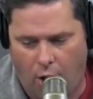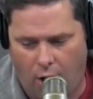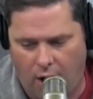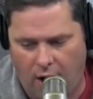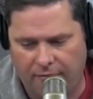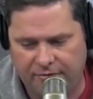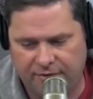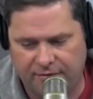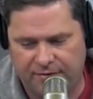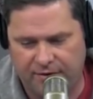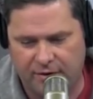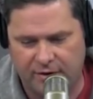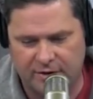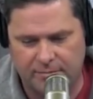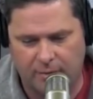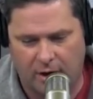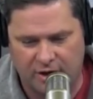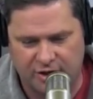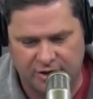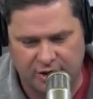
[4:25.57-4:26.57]
off the field
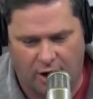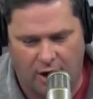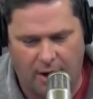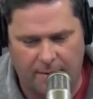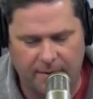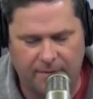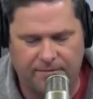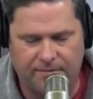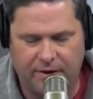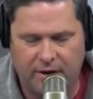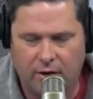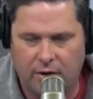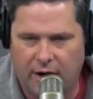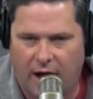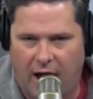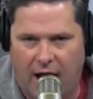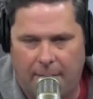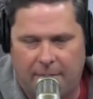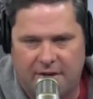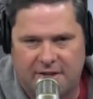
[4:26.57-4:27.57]
as much as on the field.
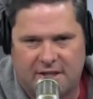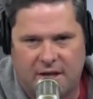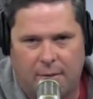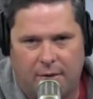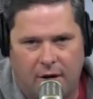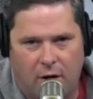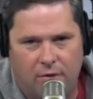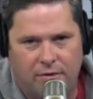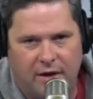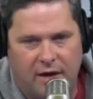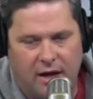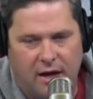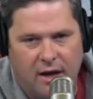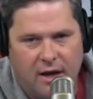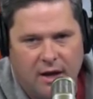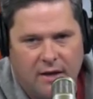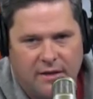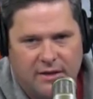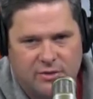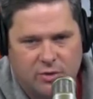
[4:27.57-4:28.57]
Obviously, we know the
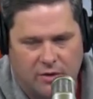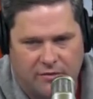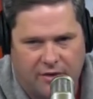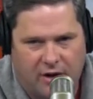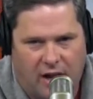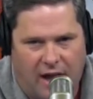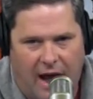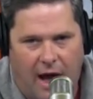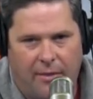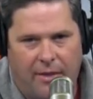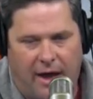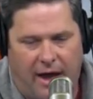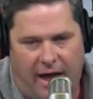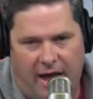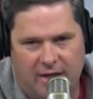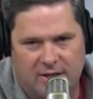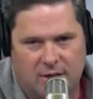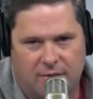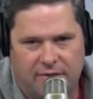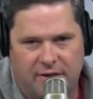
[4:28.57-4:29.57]
sort of cloud that
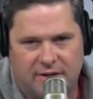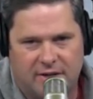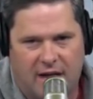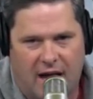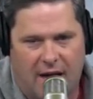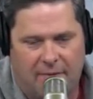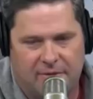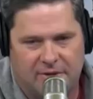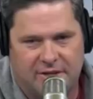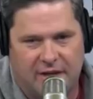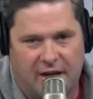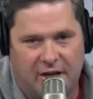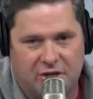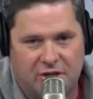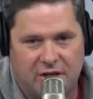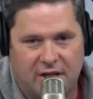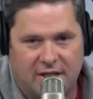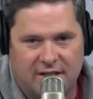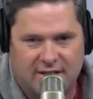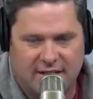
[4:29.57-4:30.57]
hangs over this
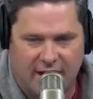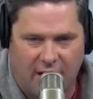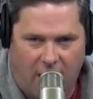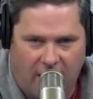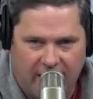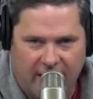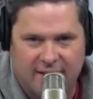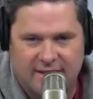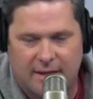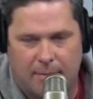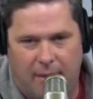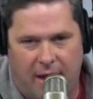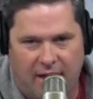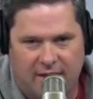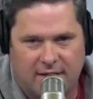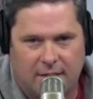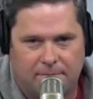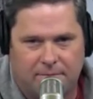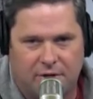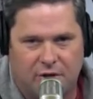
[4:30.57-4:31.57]
conversation is the audience that
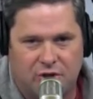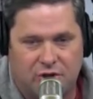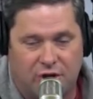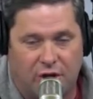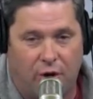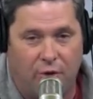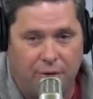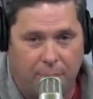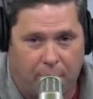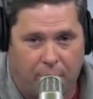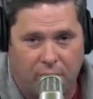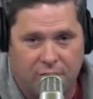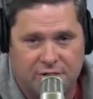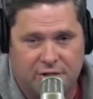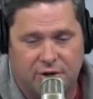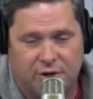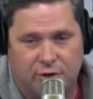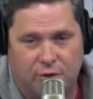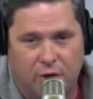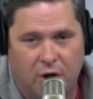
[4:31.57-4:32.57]
makes up this show, the
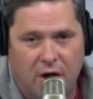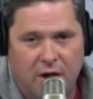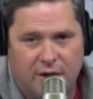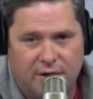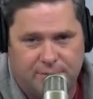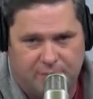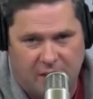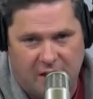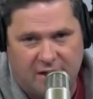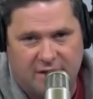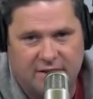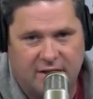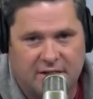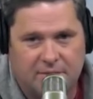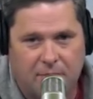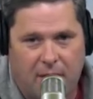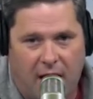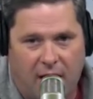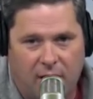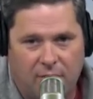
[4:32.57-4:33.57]
person who speaks in
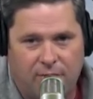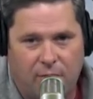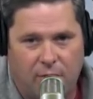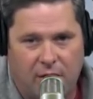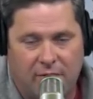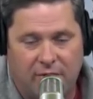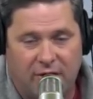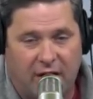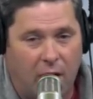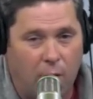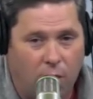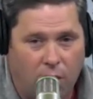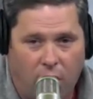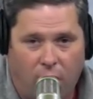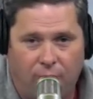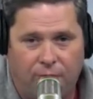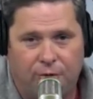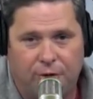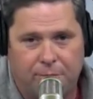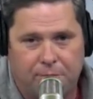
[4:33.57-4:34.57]
this microphone every day. We're
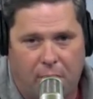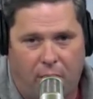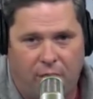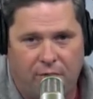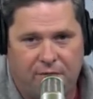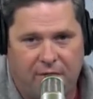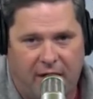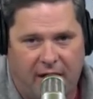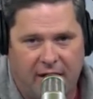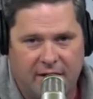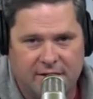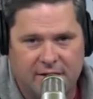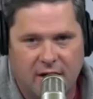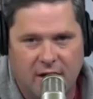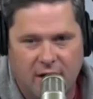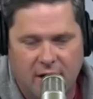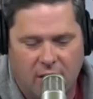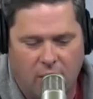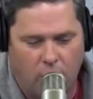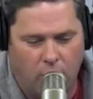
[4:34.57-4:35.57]
all football fans.
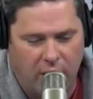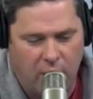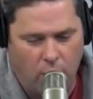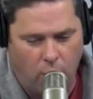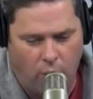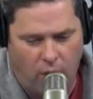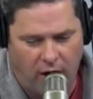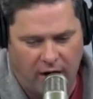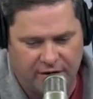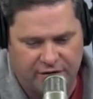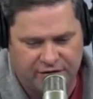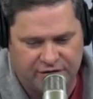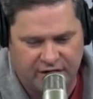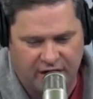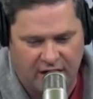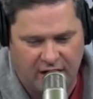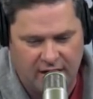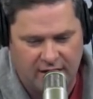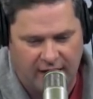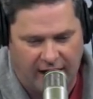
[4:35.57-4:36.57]
We want to
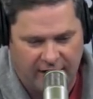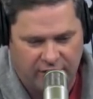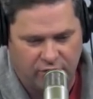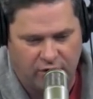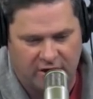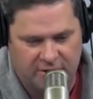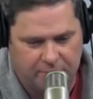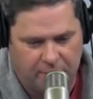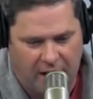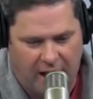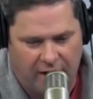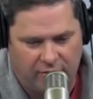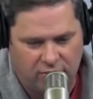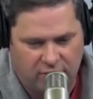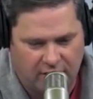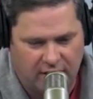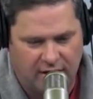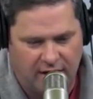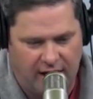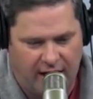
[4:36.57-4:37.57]
see Natrez
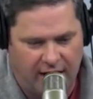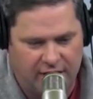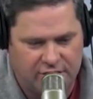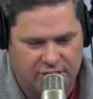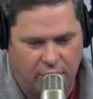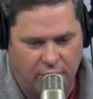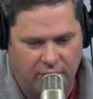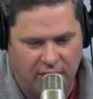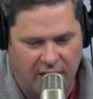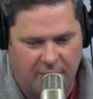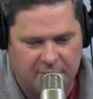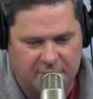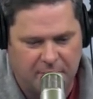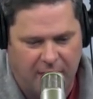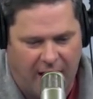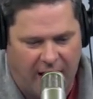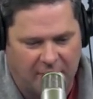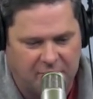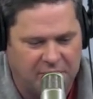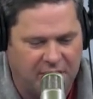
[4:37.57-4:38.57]
Patrick and Deangelo Gibbs
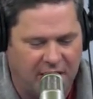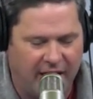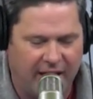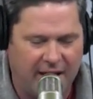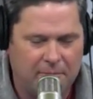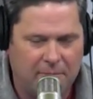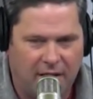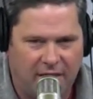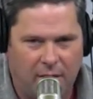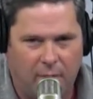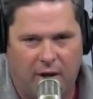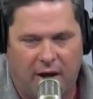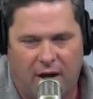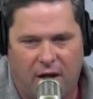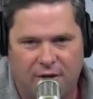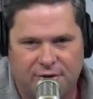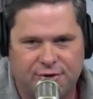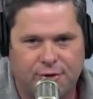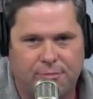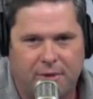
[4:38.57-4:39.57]
back playing, but I think we
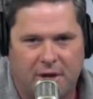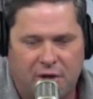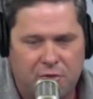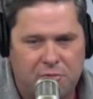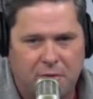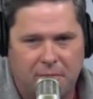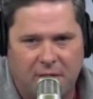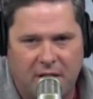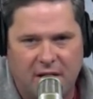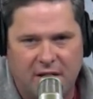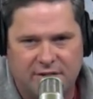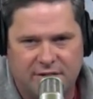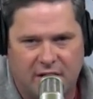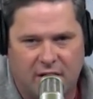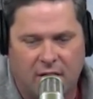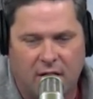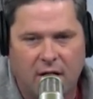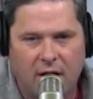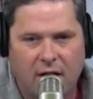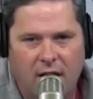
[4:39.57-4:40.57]
can also be human beings
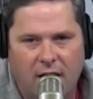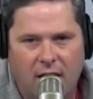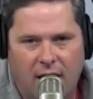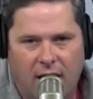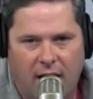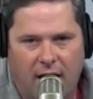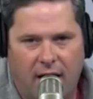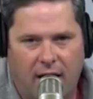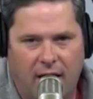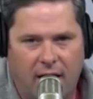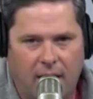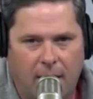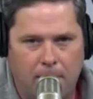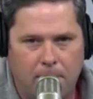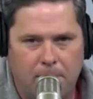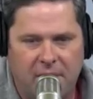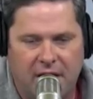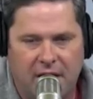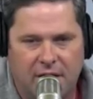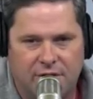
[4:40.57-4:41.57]
here a
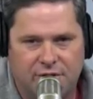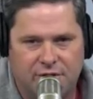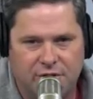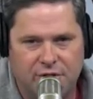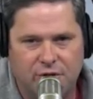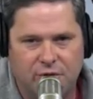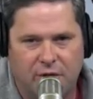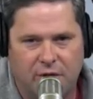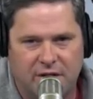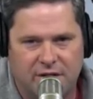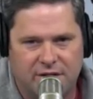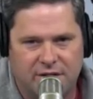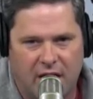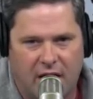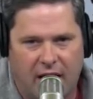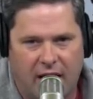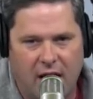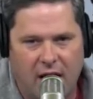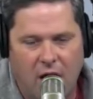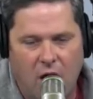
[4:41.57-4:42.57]
bit too, and
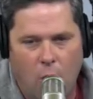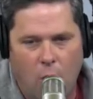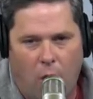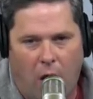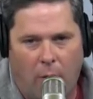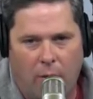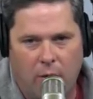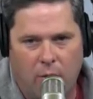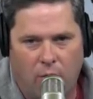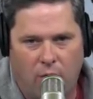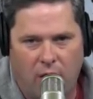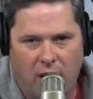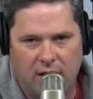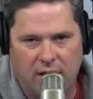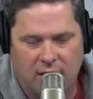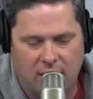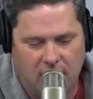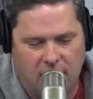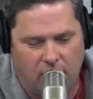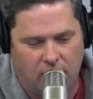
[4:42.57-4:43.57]
say while we
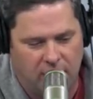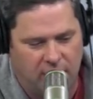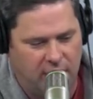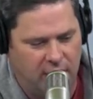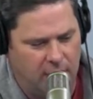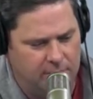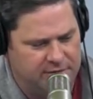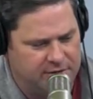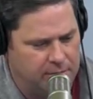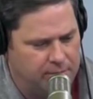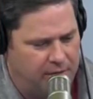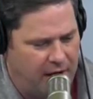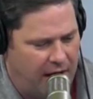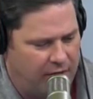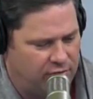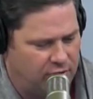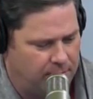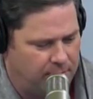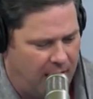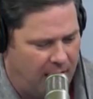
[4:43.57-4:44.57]
want, you know, Gibbs and
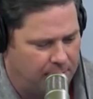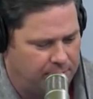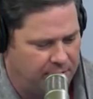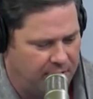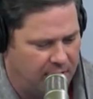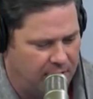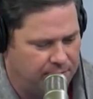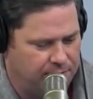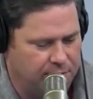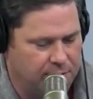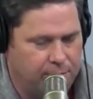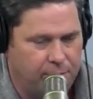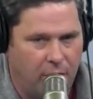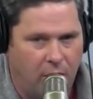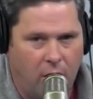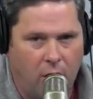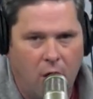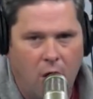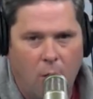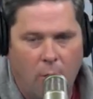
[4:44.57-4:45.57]
Patrick back playing
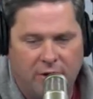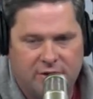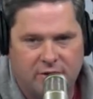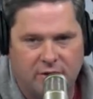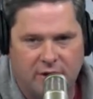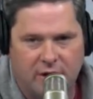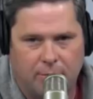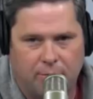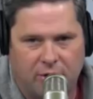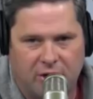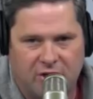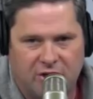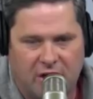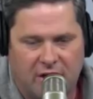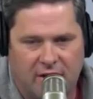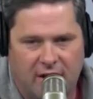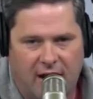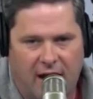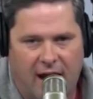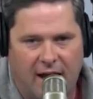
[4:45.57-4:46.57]
football, we certainly
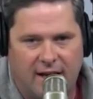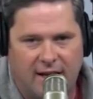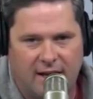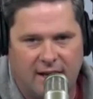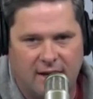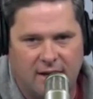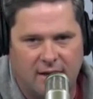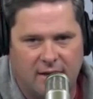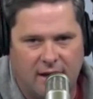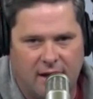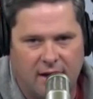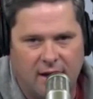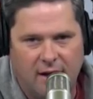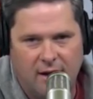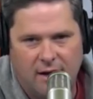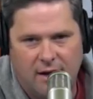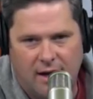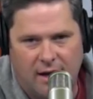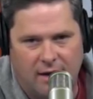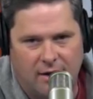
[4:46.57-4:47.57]
appreciate the idea that
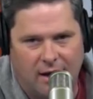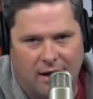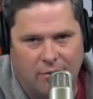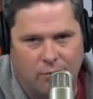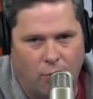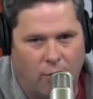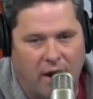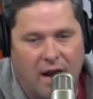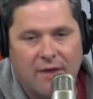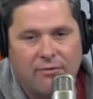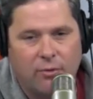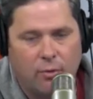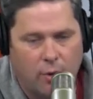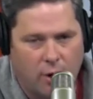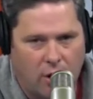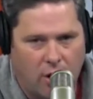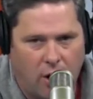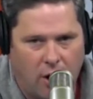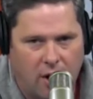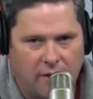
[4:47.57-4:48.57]
in whatever
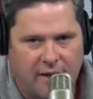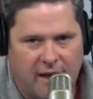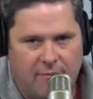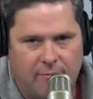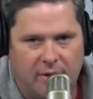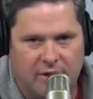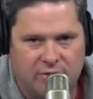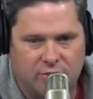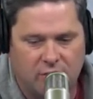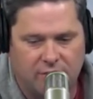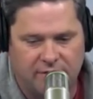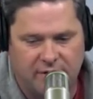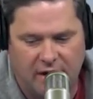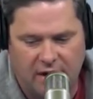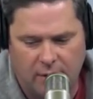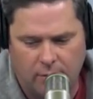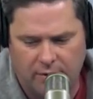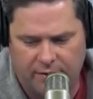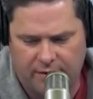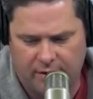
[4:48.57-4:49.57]
regard they've been sort of
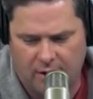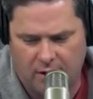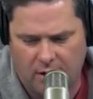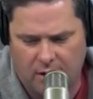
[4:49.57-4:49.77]
dealing with